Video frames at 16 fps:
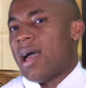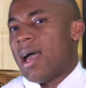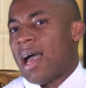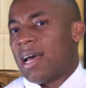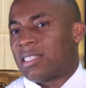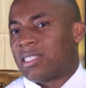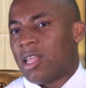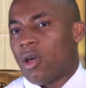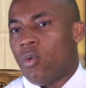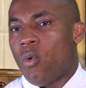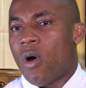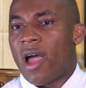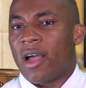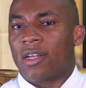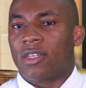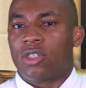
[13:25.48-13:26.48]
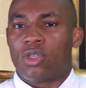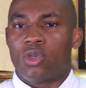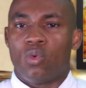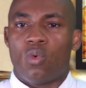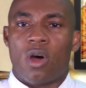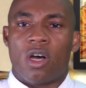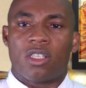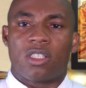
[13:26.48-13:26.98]
as they work
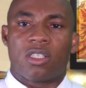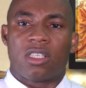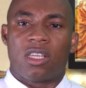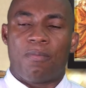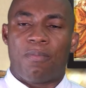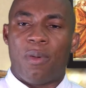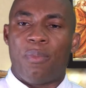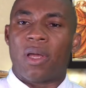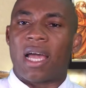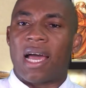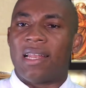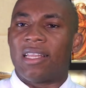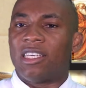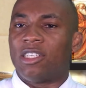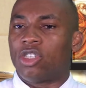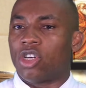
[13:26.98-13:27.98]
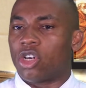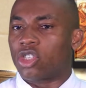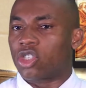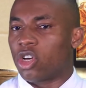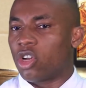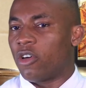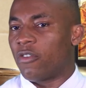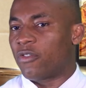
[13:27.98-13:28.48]
towards the biblical
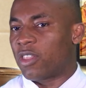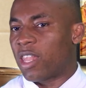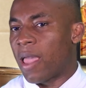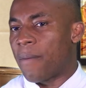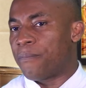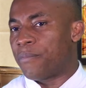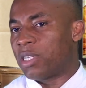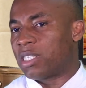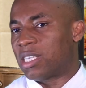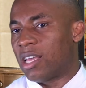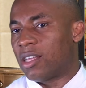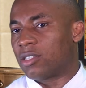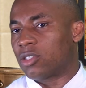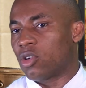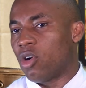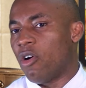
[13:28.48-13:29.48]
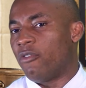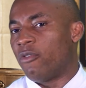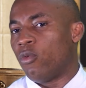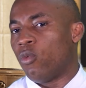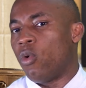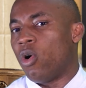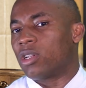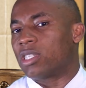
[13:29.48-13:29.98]
injunction of 10%
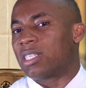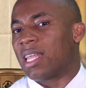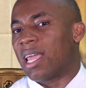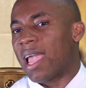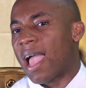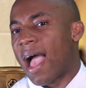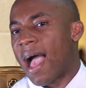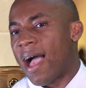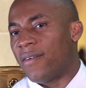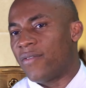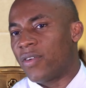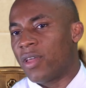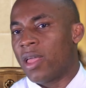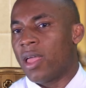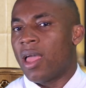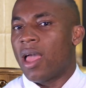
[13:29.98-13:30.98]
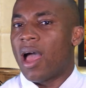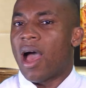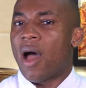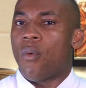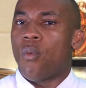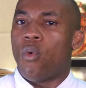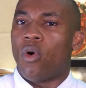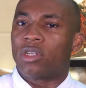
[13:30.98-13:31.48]
of what they have
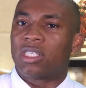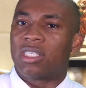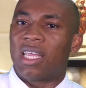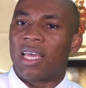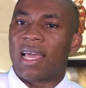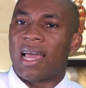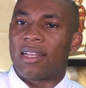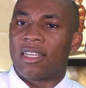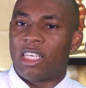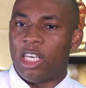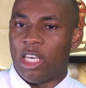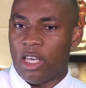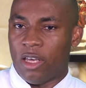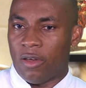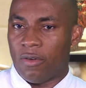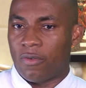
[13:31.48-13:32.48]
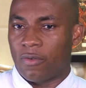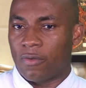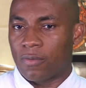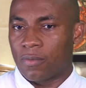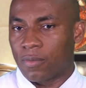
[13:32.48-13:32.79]
and what they can give.